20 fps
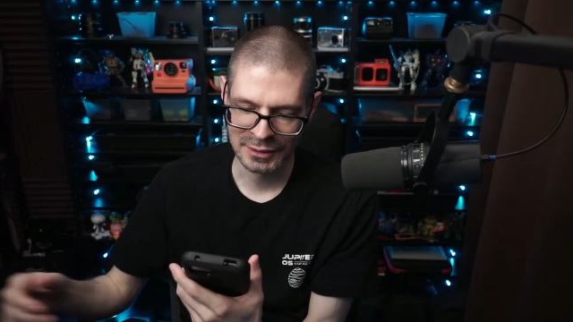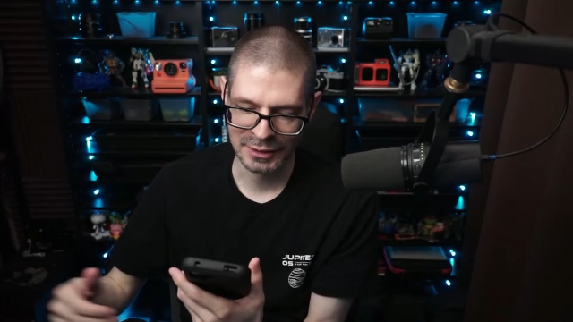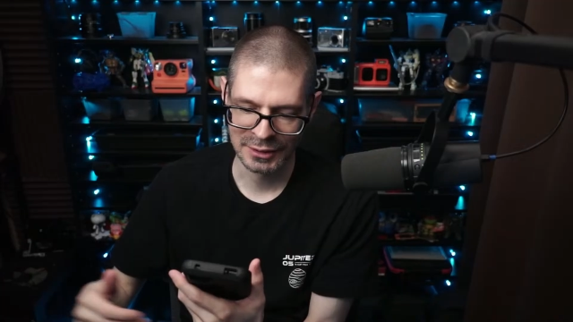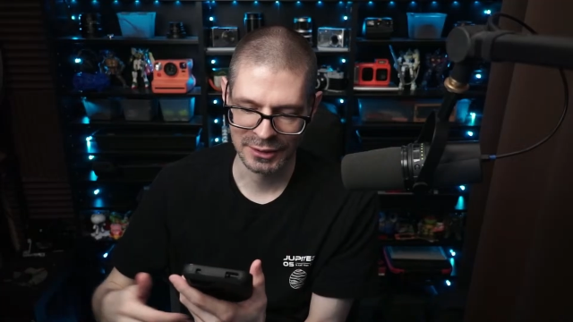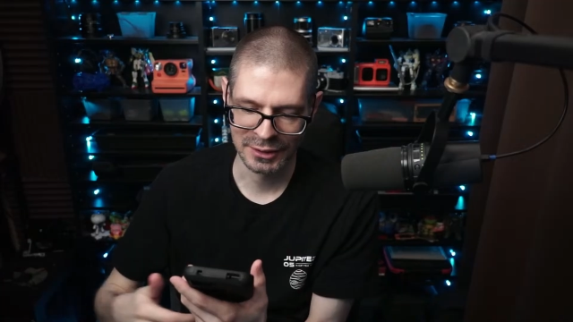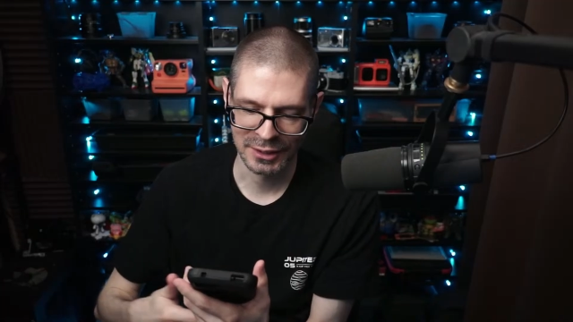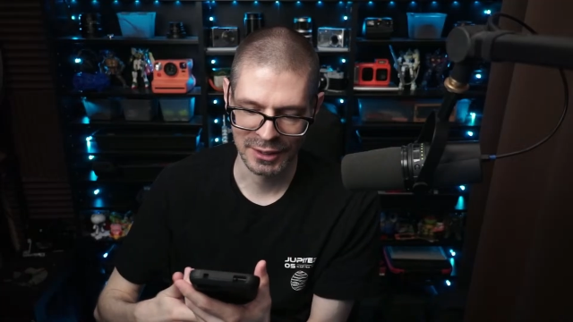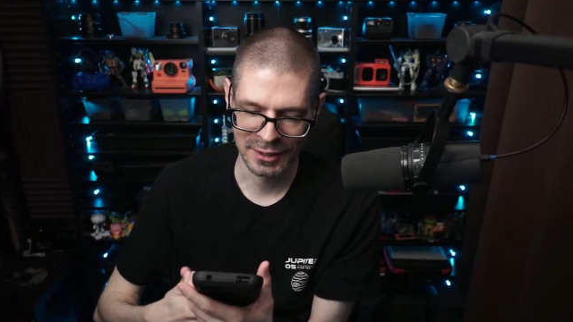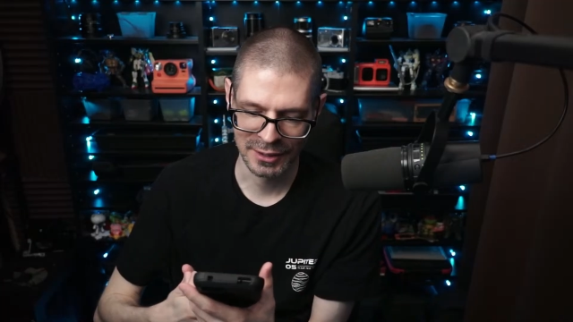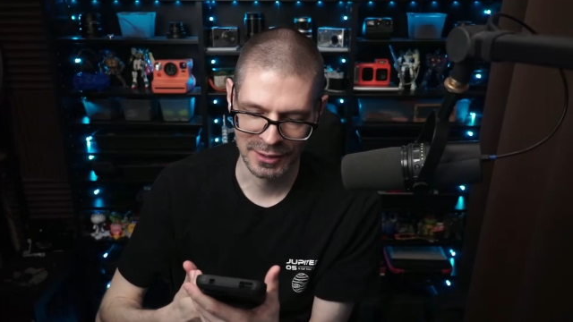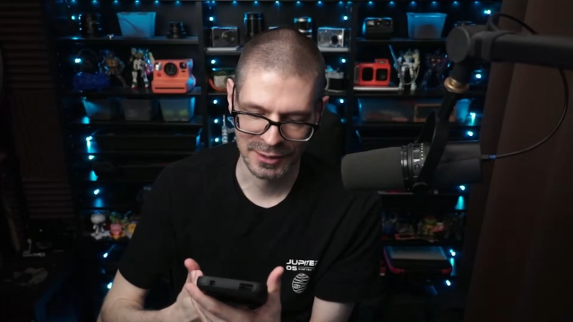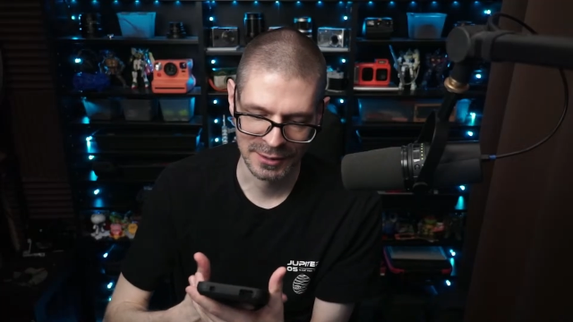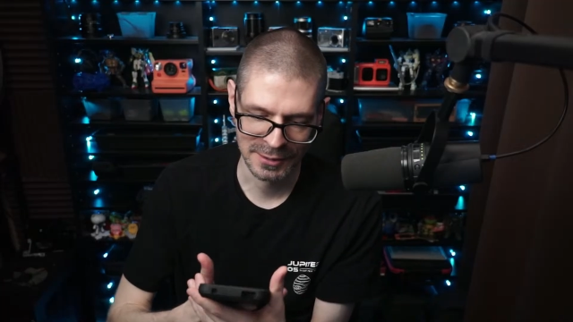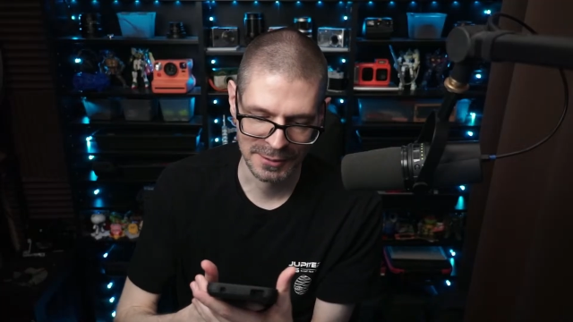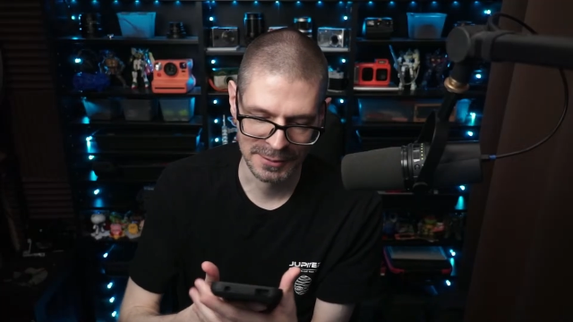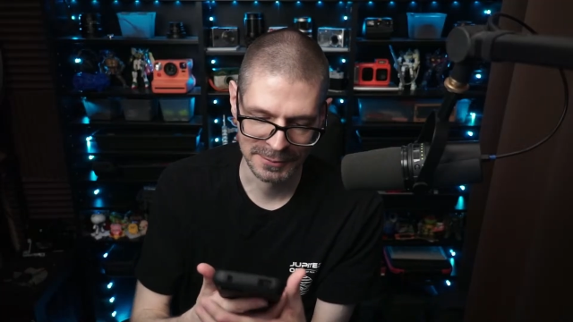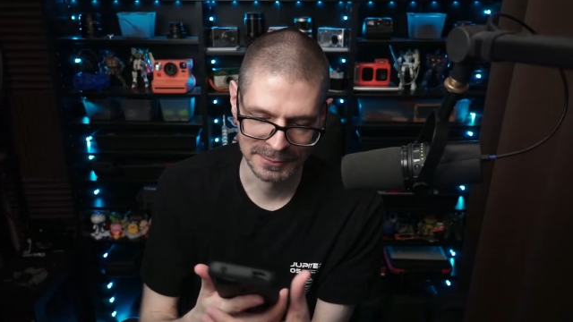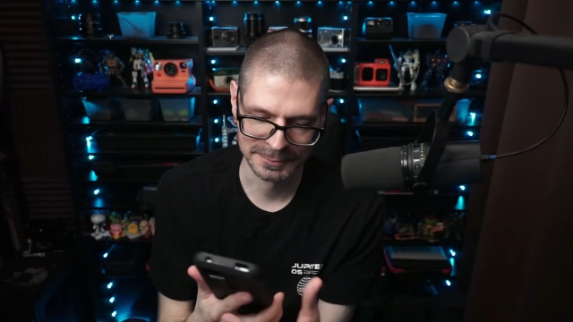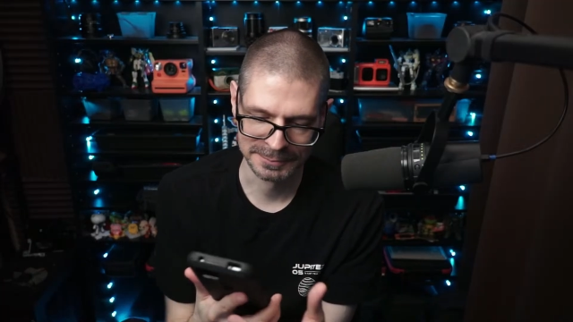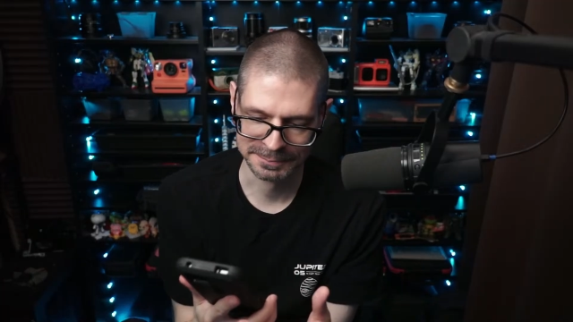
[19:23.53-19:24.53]
Okay.
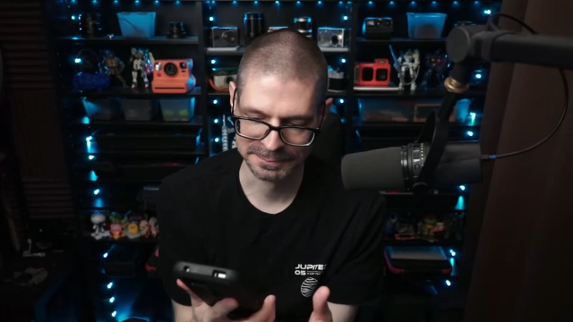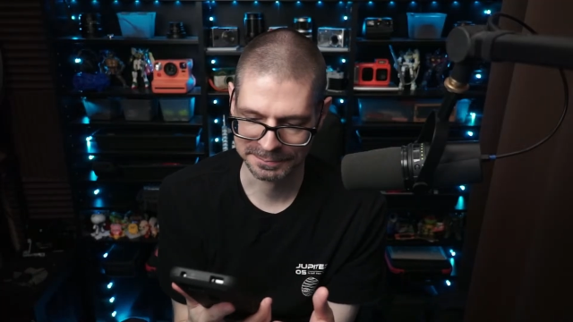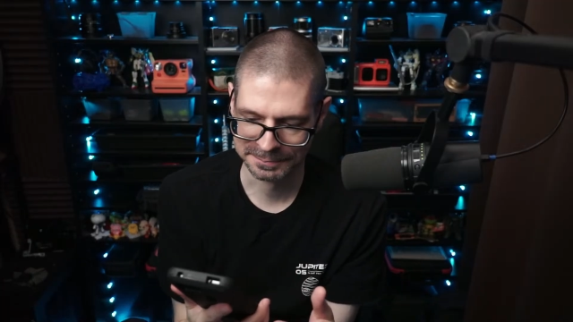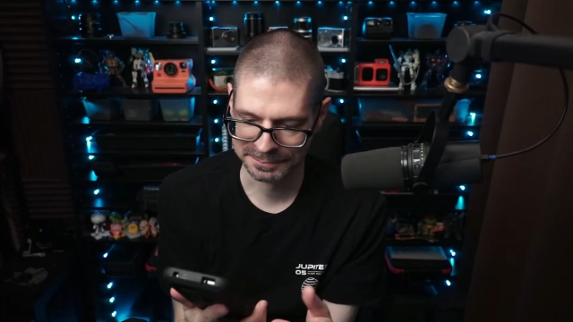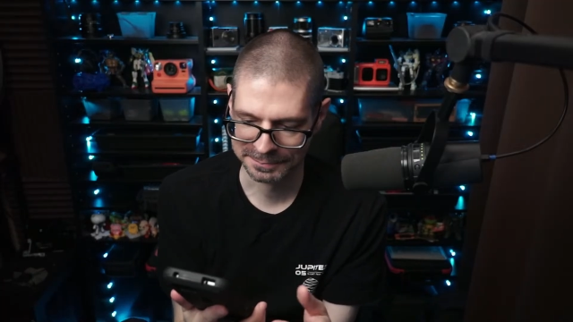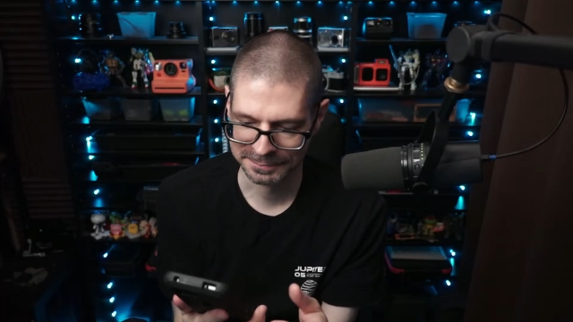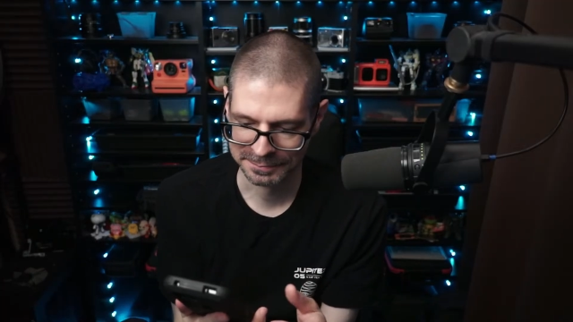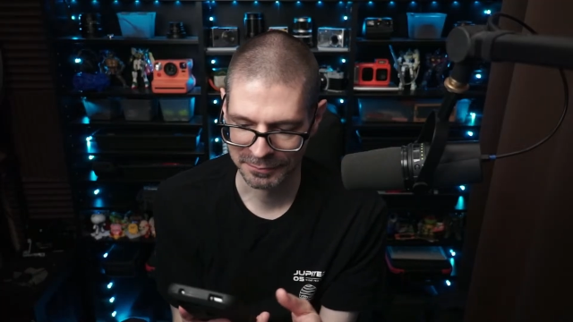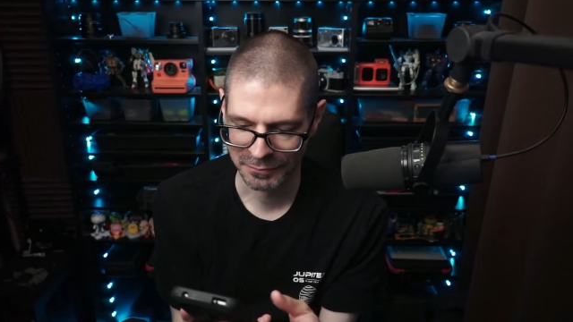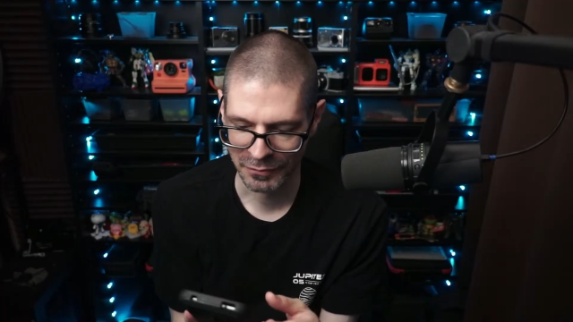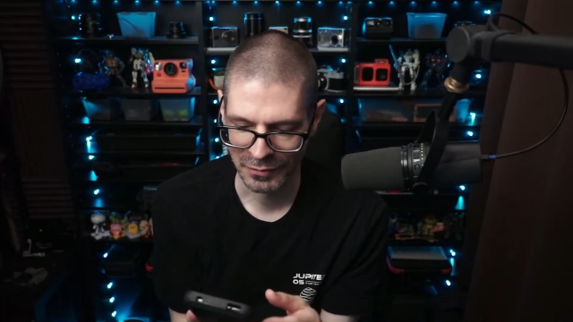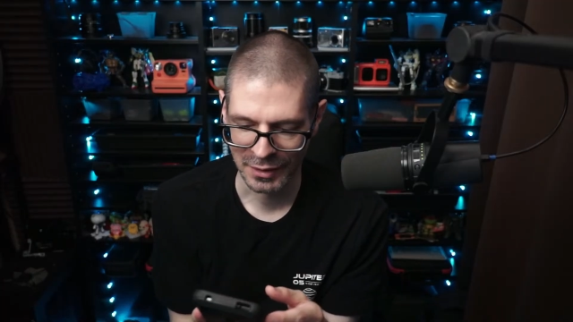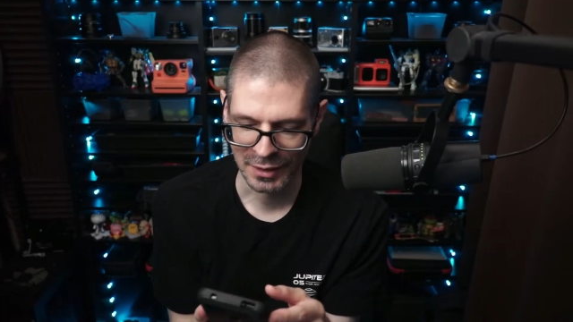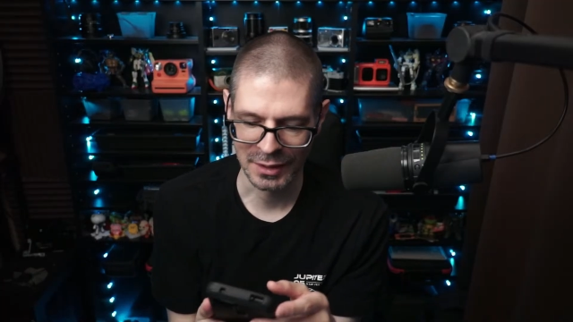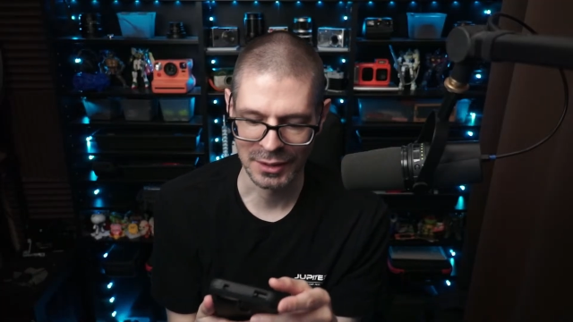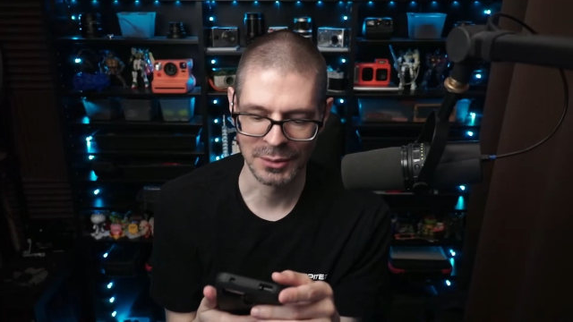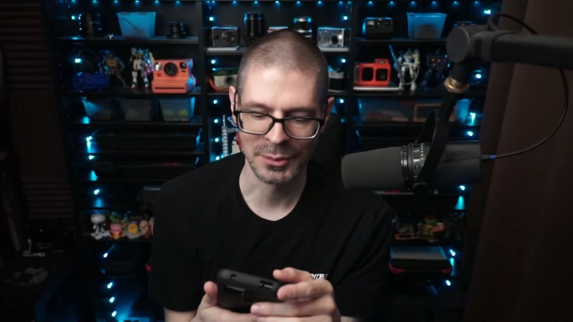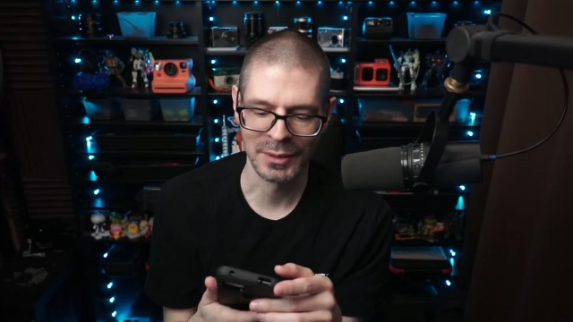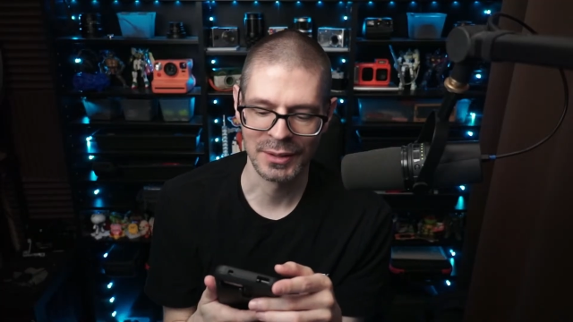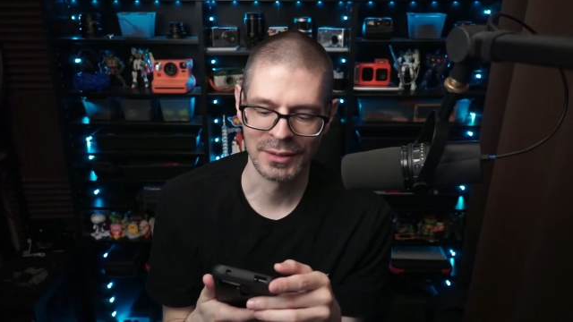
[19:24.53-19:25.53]

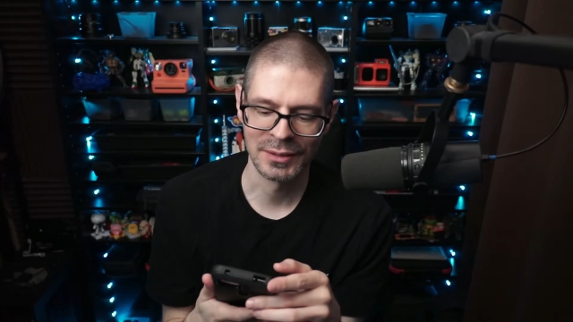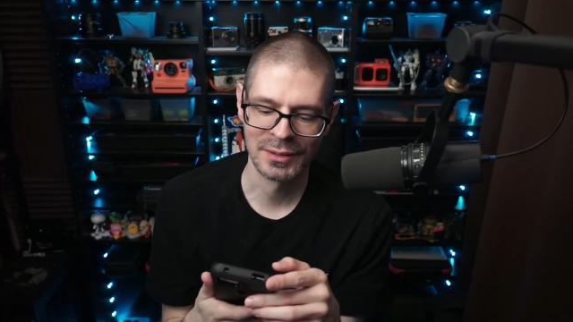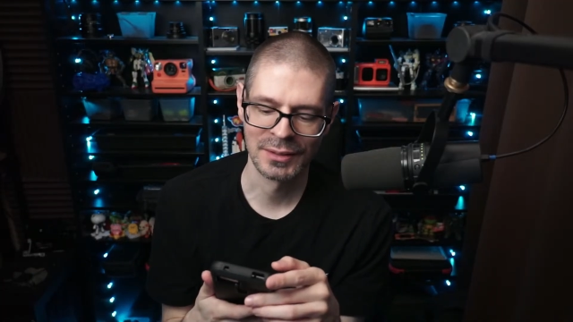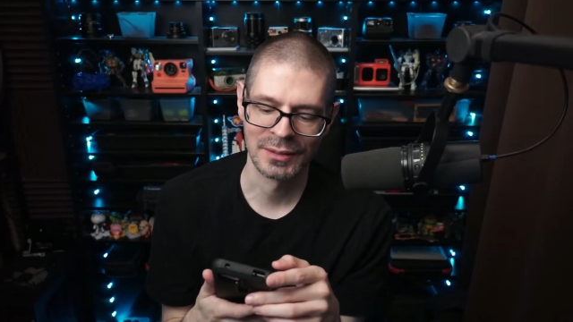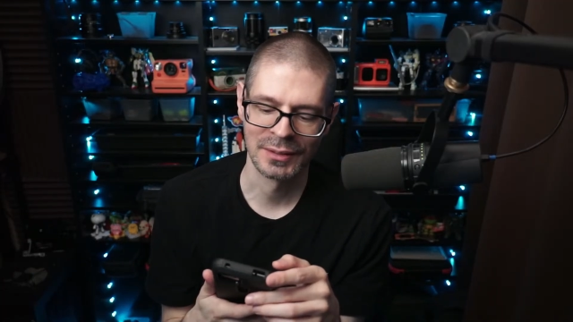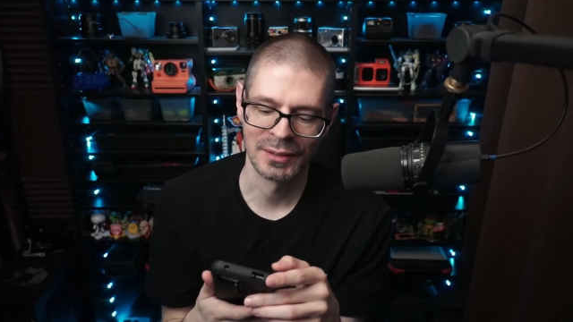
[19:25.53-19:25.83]
Anyways,